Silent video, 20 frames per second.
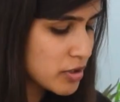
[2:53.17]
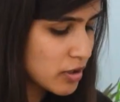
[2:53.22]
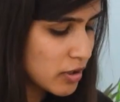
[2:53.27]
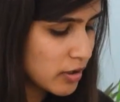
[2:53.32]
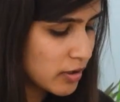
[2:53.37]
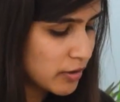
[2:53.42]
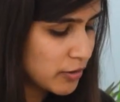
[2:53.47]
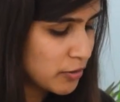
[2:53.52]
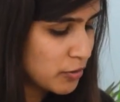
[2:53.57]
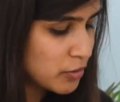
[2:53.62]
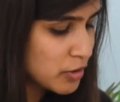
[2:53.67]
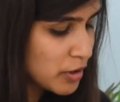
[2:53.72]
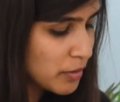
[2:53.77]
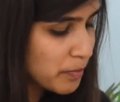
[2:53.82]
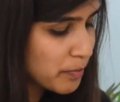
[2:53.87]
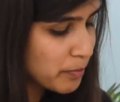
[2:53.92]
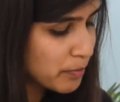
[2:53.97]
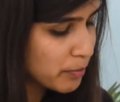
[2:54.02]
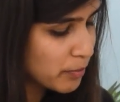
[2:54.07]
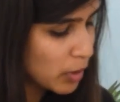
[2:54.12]

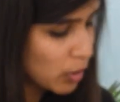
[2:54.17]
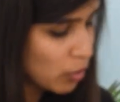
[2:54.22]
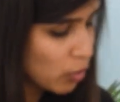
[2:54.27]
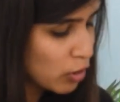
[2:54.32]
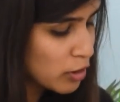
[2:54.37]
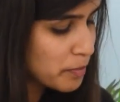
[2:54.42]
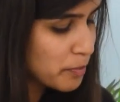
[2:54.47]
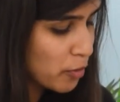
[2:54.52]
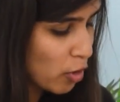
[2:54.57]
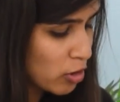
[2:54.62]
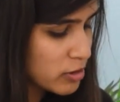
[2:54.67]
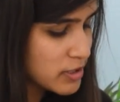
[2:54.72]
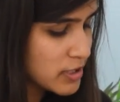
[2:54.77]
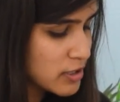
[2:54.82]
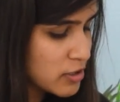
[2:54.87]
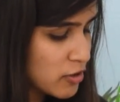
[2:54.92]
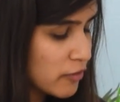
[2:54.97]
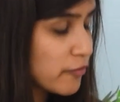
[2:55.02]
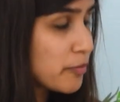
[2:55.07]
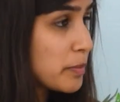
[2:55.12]
the whole
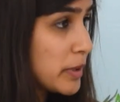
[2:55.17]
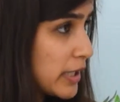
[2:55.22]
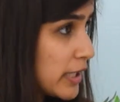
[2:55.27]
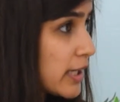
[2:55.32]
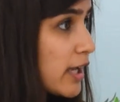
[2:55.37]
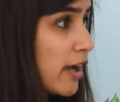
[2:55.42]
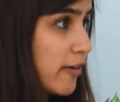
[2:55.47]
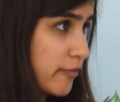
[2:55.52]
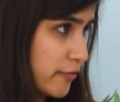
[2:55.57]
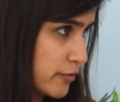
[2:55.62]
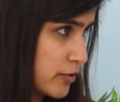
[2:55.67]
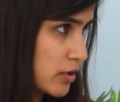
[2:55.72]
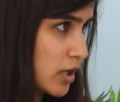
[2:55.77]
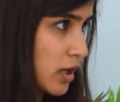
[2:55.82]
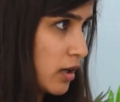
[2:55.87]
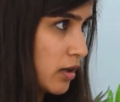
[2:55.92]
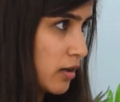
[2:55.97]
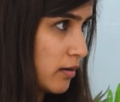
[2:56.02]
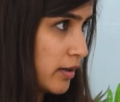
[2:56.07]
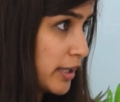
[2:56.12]
process of being
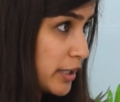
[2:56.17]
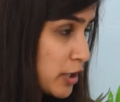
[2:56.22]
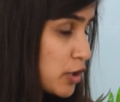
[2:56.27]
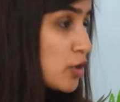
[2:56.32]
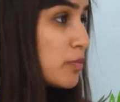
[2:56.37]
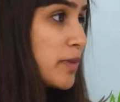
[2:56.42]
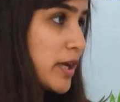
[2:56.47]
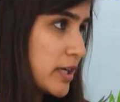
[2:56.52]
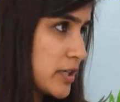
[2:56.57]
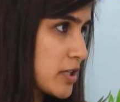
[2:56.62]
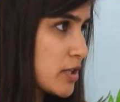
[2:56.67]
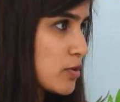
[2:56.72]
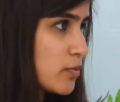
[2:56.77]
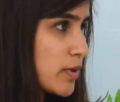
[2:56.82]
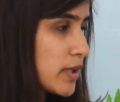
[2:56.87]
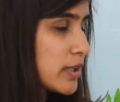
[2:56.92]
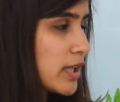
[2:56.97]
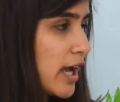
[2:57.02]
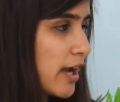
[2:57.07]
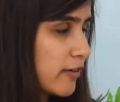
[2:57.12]
incubated
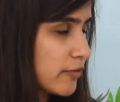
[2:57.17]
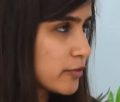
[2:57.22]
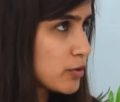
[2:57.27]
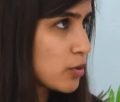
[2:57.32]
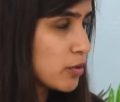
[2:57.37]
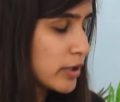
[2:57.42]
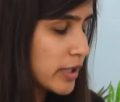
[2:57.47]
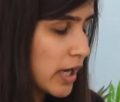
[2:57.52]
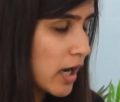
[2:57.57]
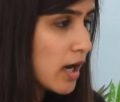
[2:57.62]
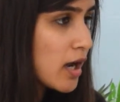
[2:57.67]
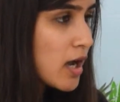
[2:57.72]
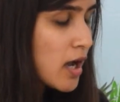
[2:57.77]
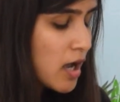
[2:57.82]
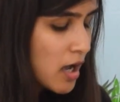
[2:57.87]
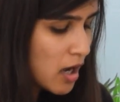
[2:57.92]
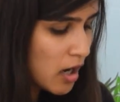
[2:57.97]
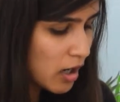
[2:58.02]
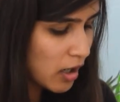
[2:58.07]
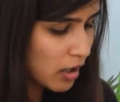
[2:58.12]
with Afthonia,
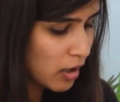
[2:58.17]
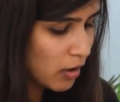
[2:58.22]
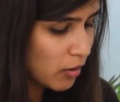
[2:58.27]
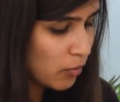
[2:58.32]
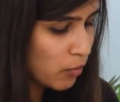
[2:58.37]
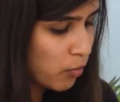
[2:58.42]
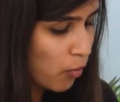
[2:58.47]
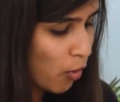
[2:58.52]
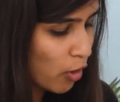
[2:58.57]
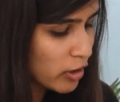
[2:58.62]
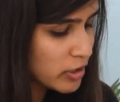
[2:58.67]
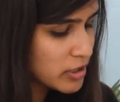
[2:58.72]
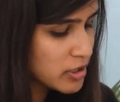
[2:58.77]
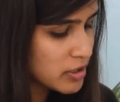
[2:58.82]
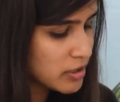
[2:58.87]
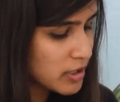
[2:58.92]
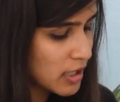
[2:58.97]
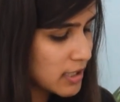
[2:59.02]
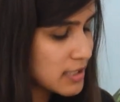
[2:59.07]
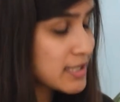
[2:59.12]

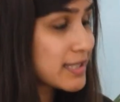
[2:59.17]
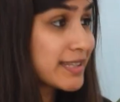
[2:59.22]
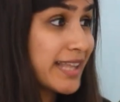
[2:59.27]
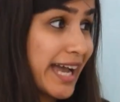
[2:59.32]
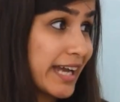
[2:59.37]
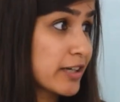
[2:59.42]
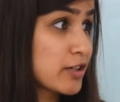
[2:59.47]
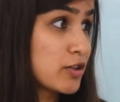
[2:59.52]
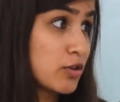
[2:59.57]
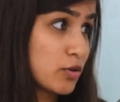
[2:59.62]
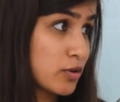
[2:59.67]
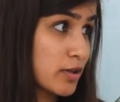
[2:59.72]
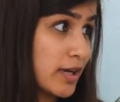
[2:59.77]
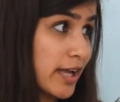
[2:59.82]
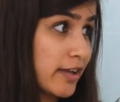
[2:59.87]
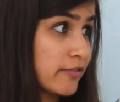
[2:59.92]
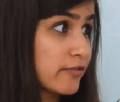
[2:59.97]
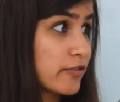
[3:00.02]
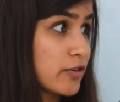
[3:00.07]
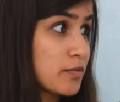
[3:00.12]
what does that look
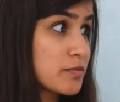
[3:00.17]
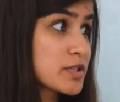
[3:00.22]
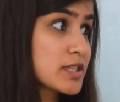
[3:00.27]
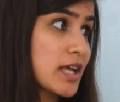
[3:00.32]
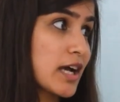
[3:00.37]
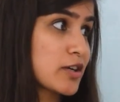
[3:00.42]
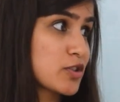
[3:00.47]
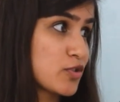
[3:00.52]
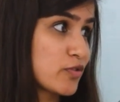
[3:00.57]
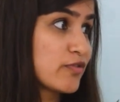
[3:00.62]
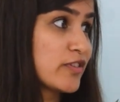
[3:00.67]
like from start to